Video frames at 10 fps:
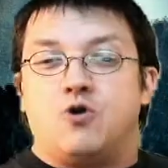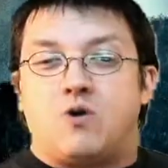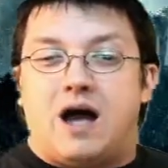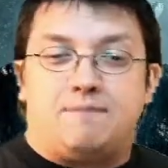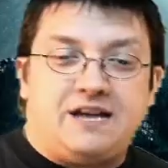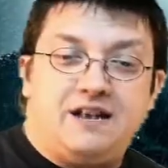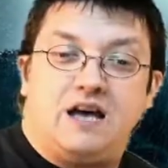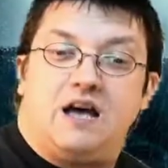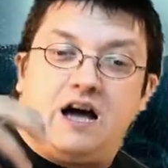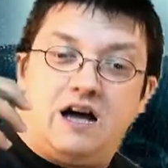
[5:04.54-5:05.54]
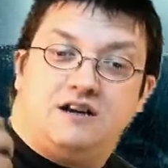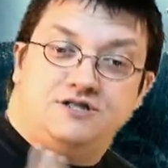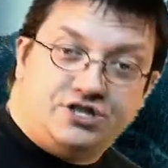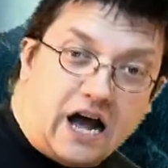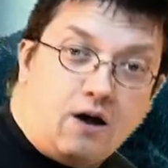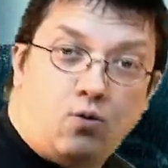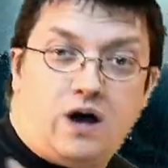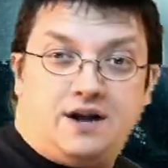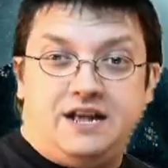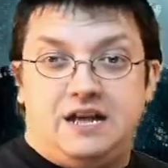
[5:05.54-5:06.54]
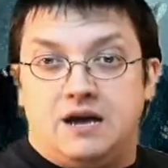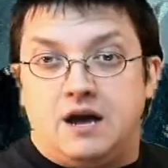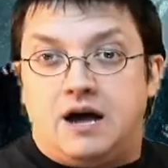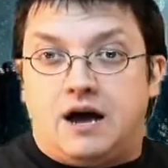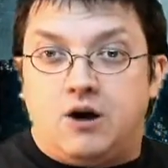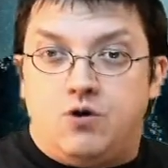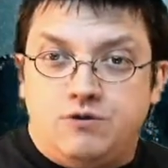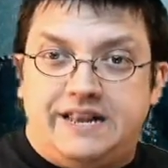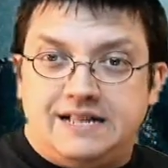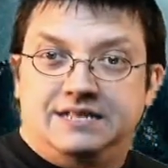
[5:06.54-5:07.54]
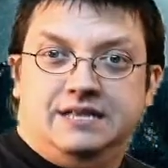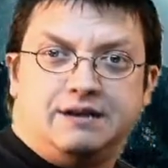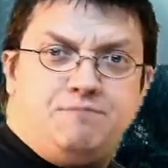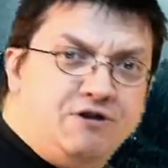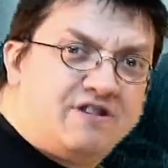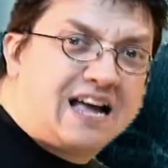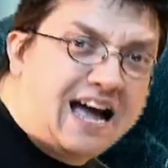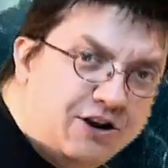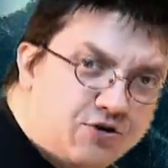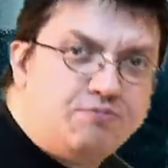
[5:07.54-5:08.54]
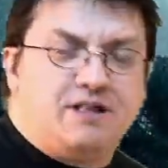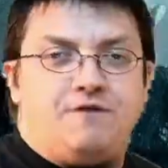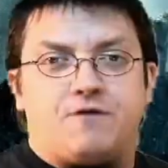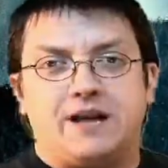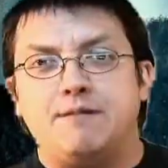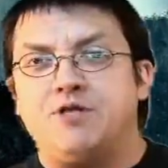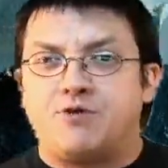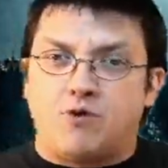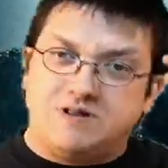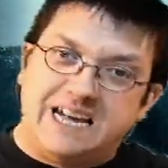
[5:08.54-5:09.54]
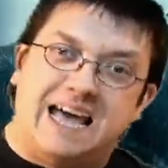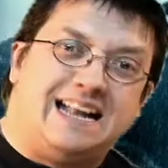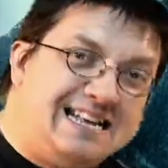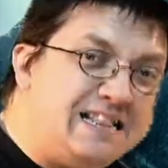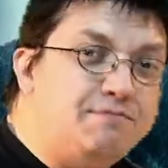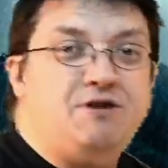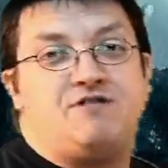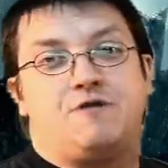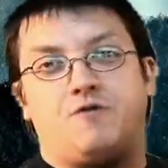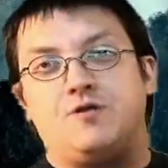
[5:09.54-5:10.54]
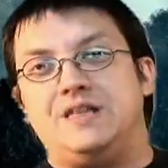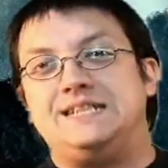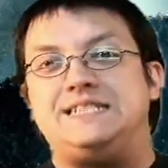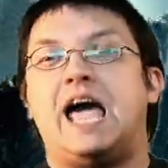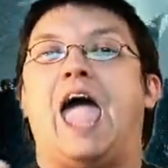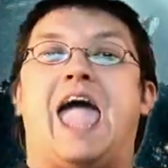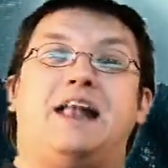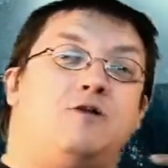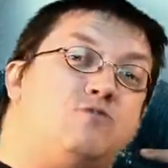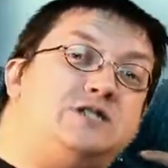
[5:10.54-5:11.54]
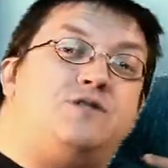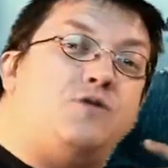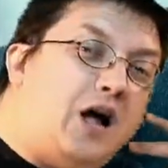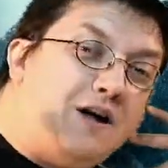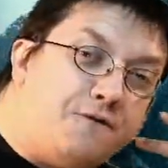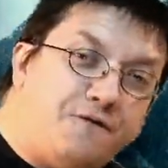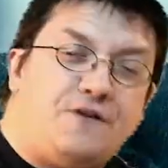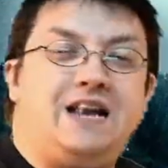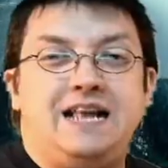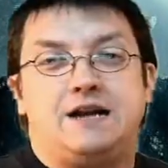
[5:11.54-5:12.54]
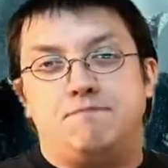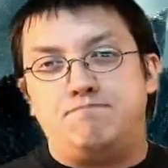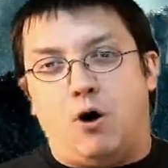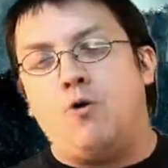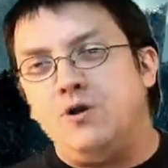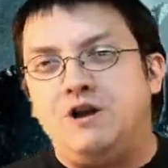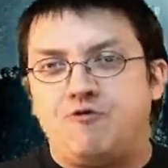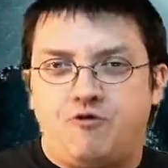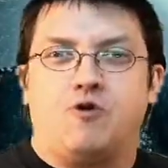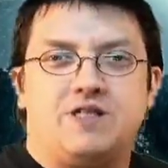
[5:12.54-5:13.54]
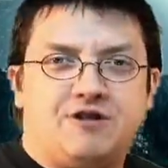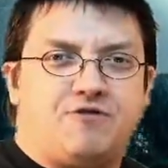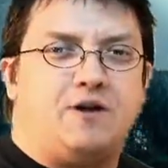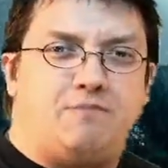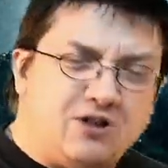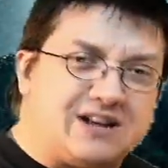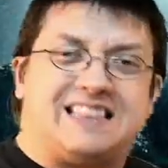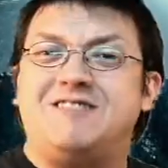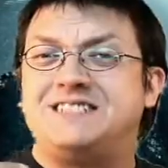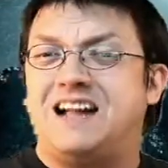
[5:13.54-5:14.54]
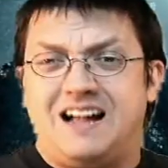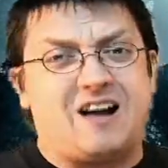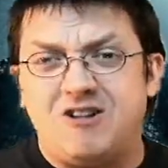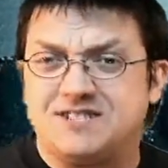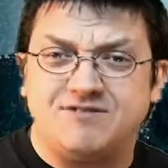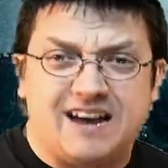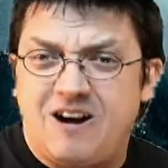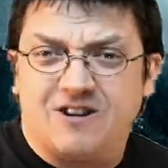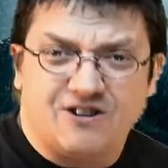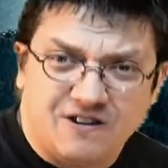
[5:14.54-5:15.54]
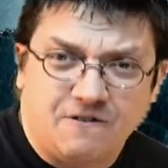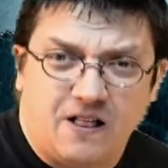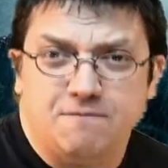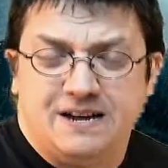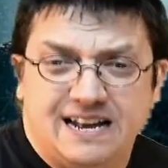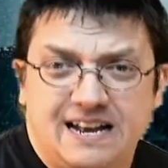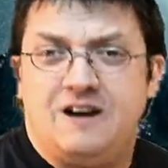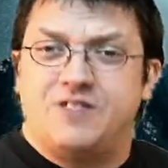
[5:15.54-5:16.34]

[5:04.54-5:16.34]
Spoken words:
Ramin Djawadi, who did the music, I do believe, for Game of Thrones, did the music for this, and it was a fitting component for this film. Look, there's also character development in here.